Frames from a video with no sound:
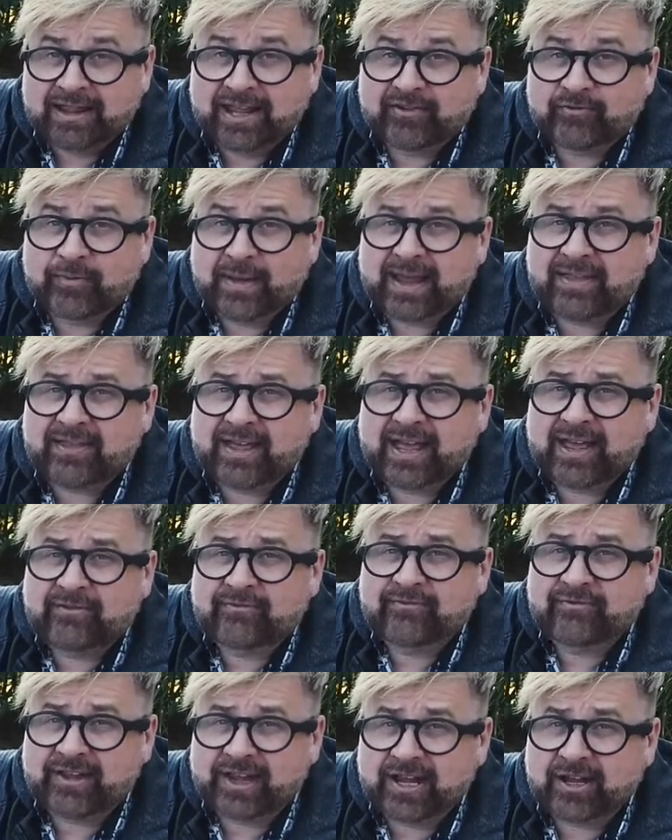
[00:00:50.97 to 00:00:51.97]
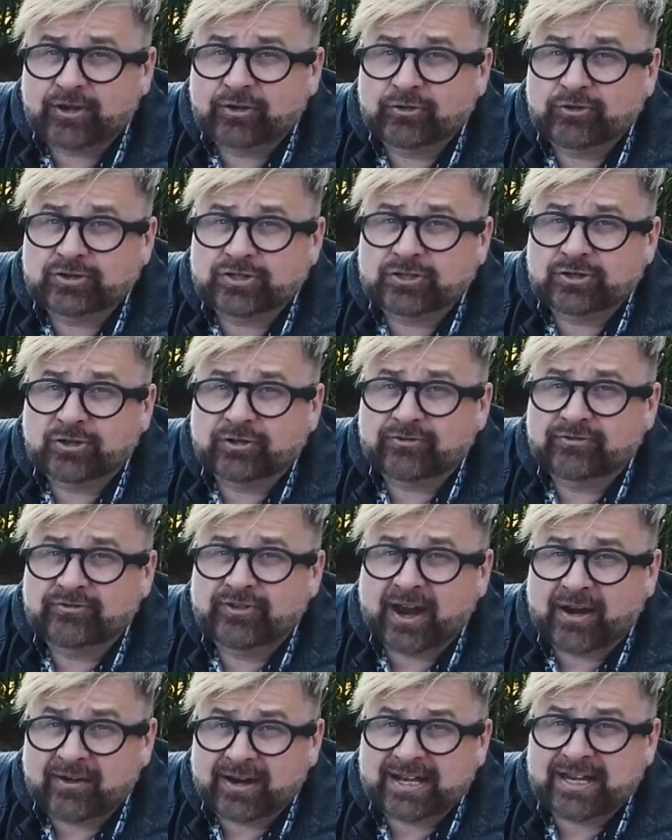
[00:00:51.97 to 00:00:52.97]
They've made their vehicles look
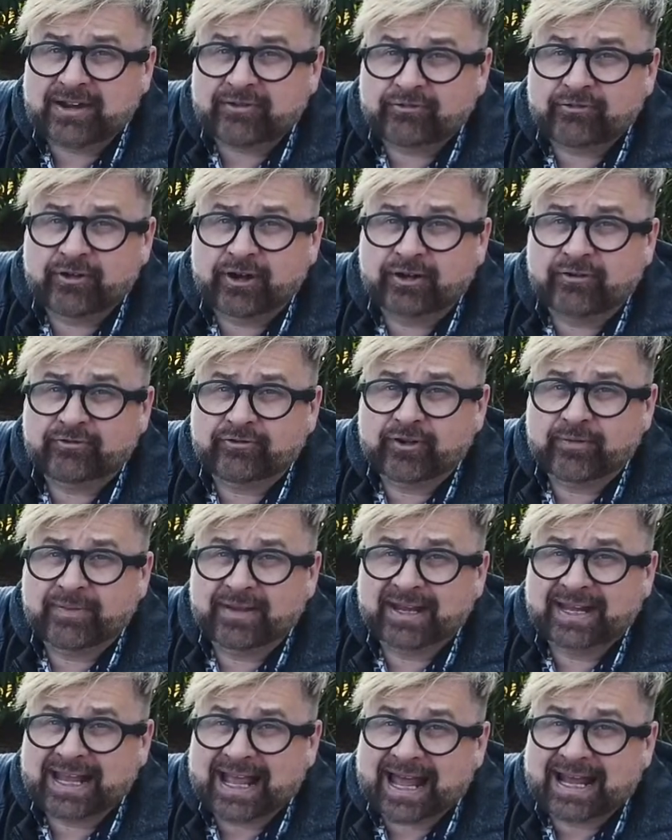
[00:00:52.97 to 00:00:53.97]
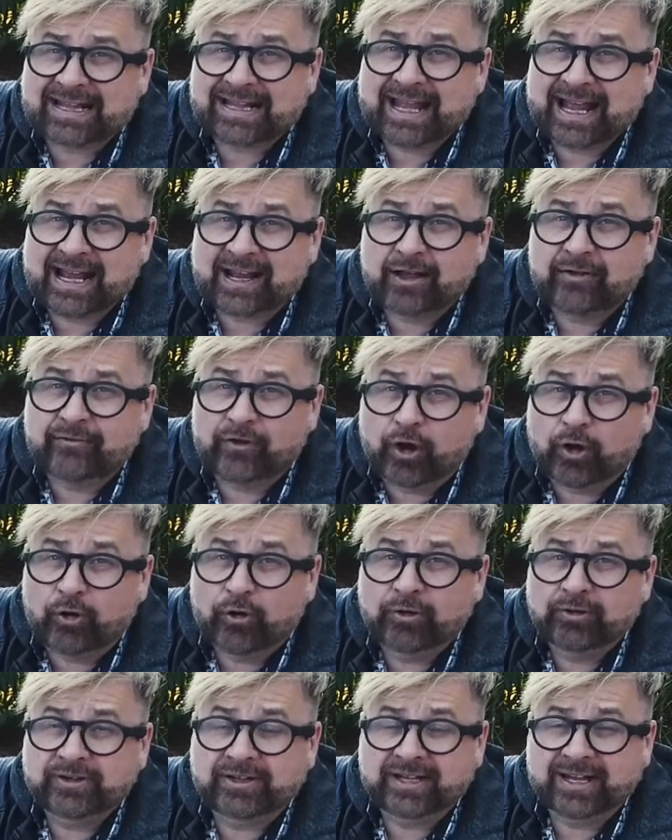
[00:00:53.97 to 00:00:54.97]
very different from the Cadillac of
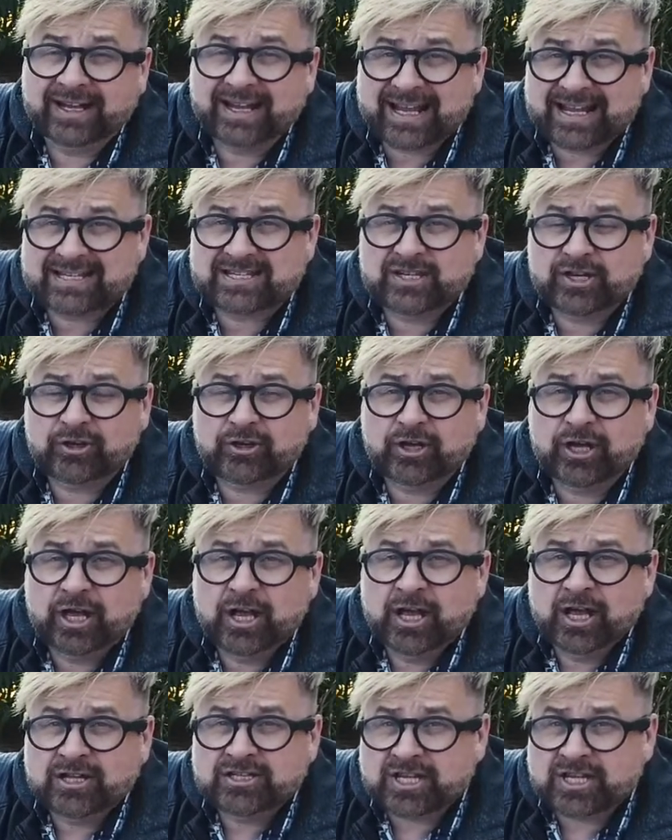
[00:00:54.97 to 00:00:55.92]
old, and unless you're